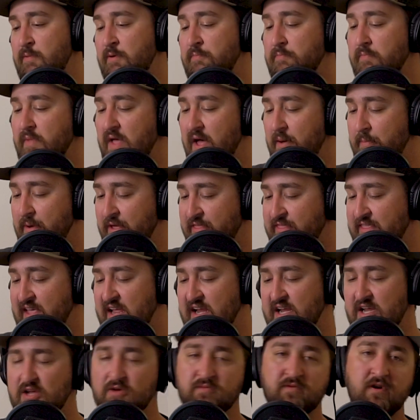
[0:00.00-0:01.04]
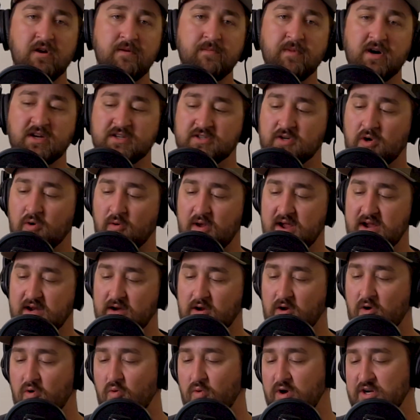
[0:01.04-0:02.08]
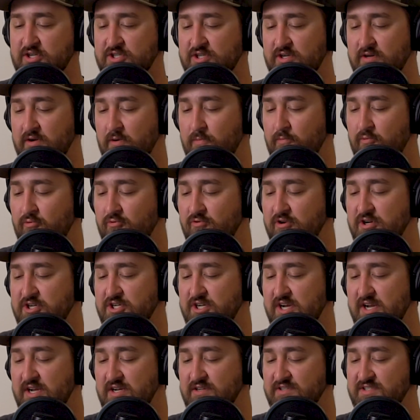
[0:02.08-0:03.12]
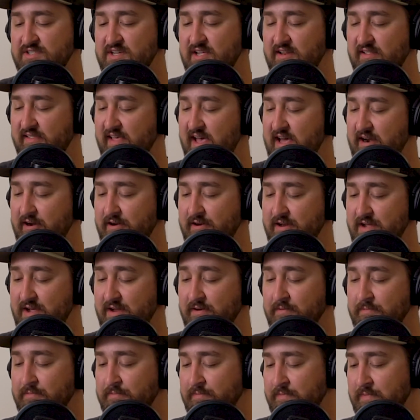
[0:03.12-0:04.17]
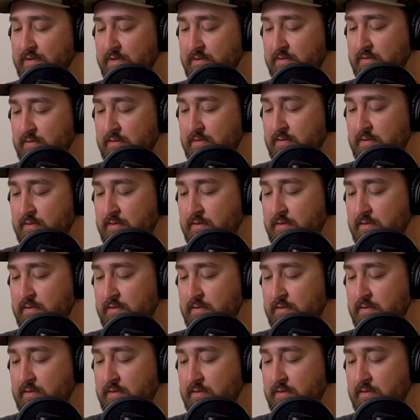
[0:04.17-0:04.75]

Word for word: But um, I thank you very much. Great question. Appreciate you sending that on in.